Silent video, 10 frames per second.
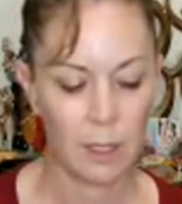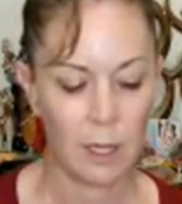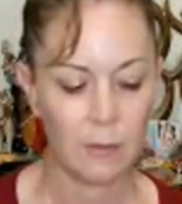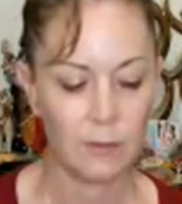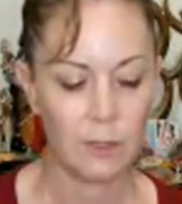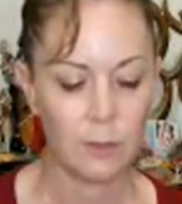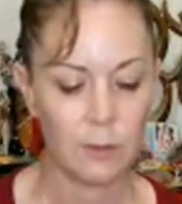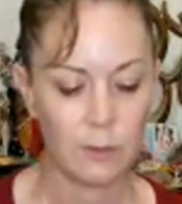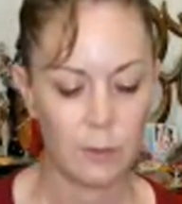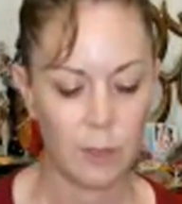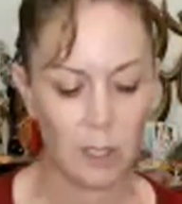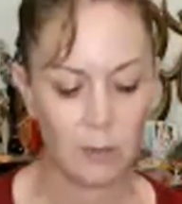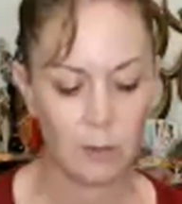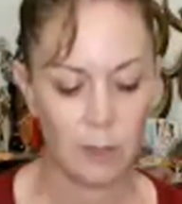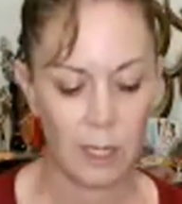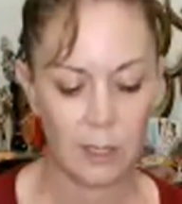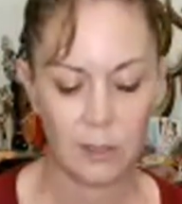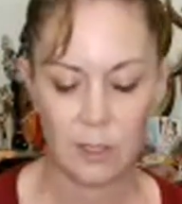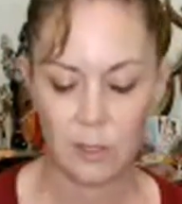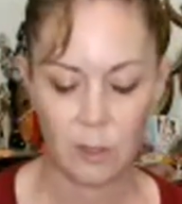And after your final
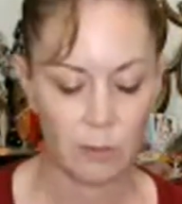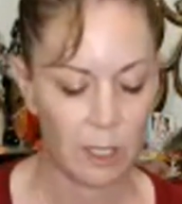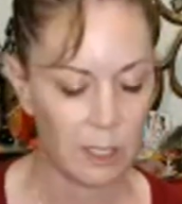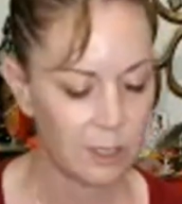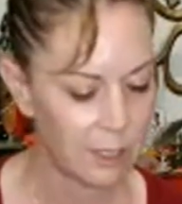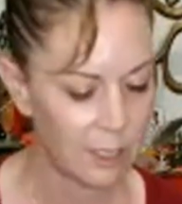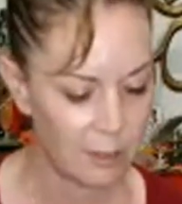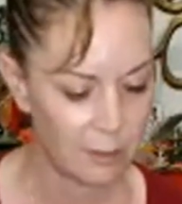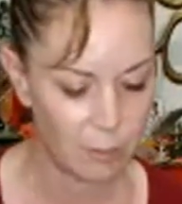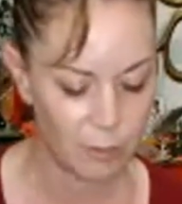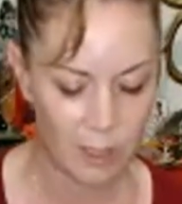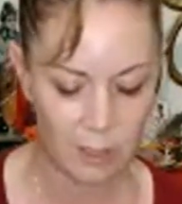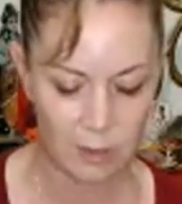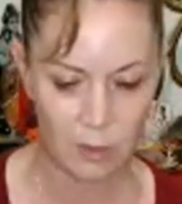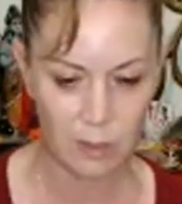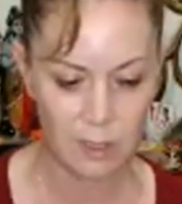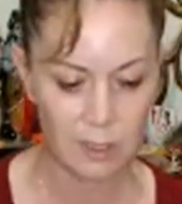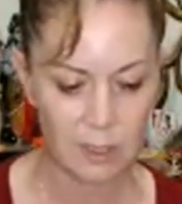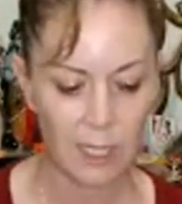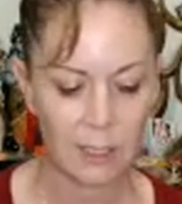round, there's no rush. Take as long as
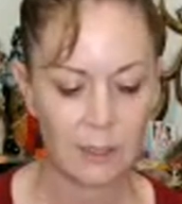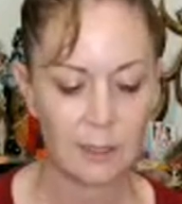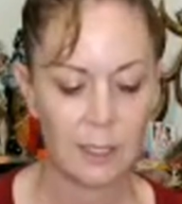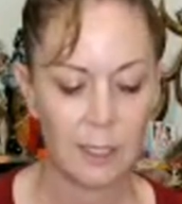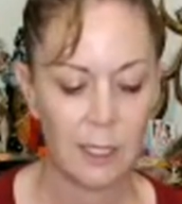it takes.